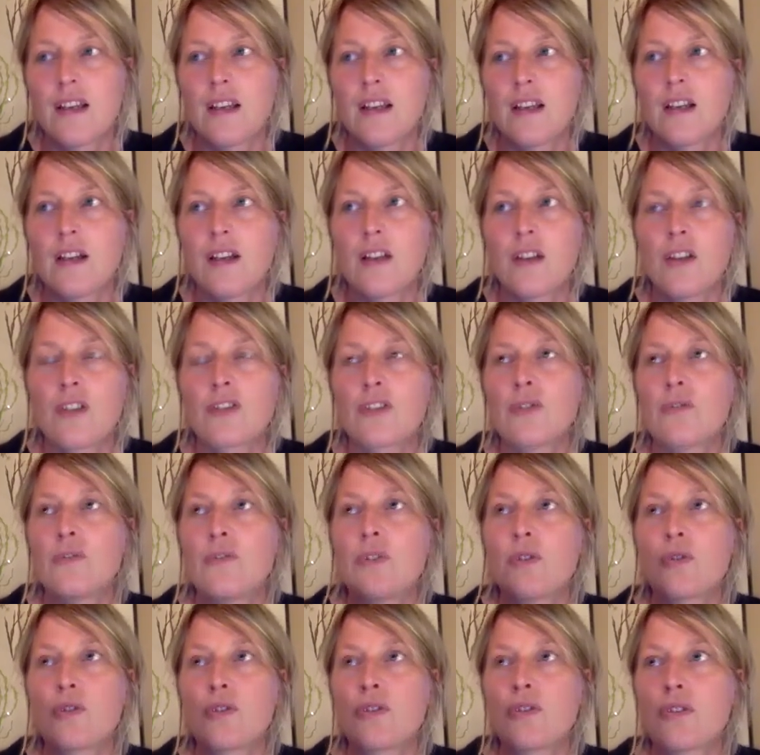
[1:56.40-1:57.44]
a lot of
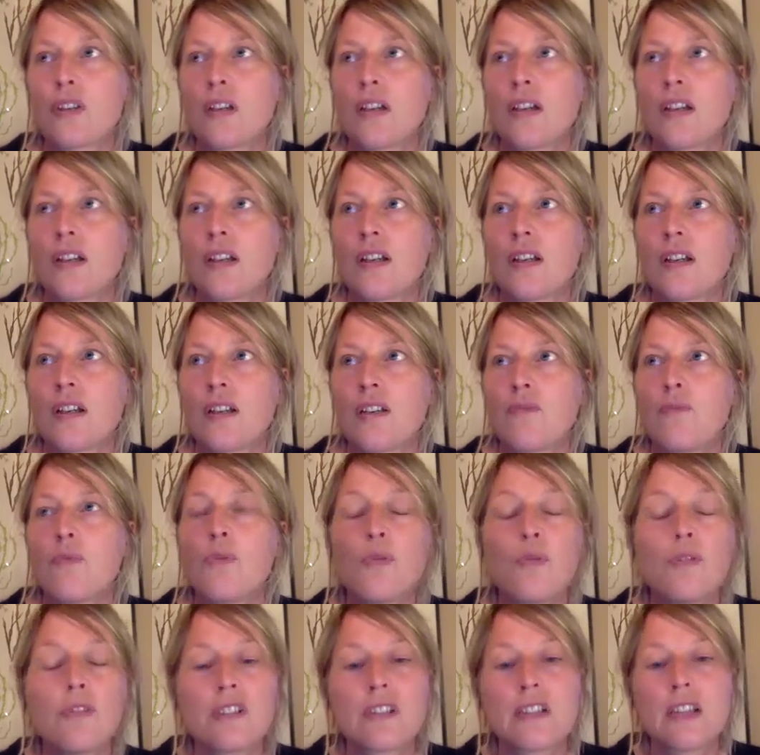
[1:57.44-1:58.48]
those
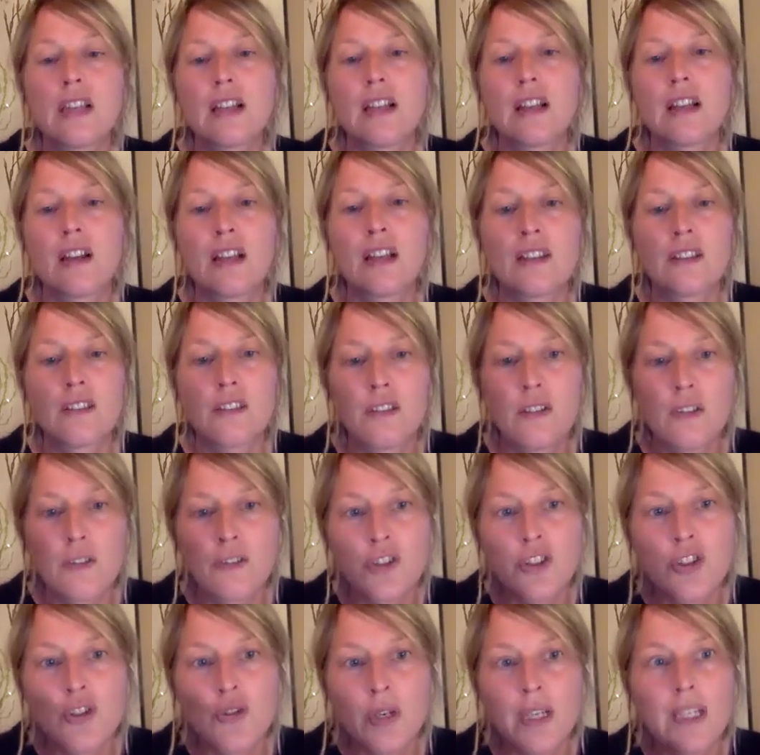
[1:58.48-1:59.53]
rules and
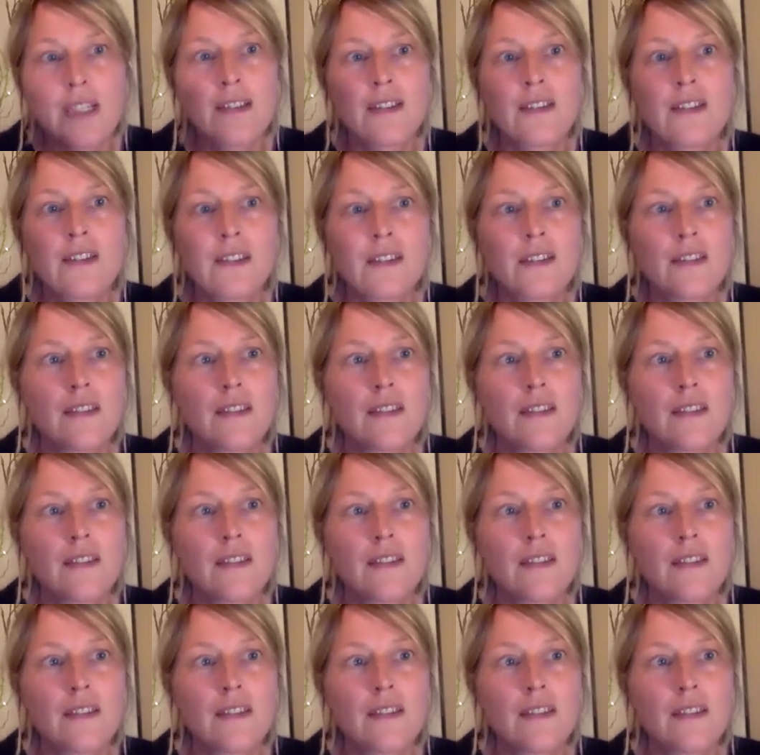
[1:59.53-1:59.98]
constraint